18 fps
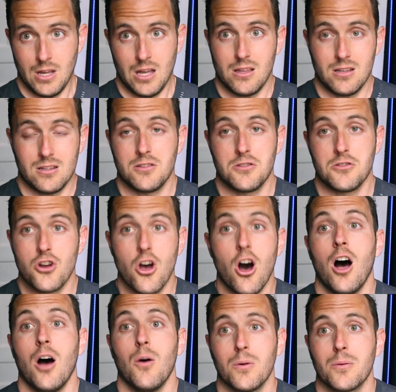this is
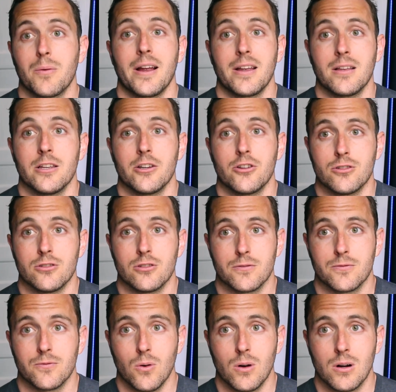not what regulations
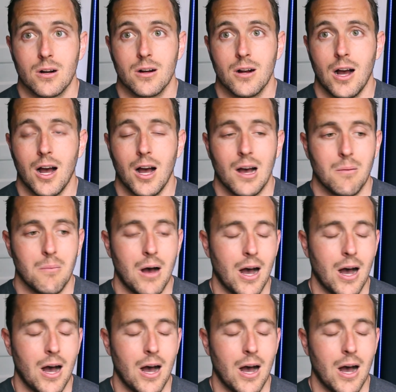are for. Um,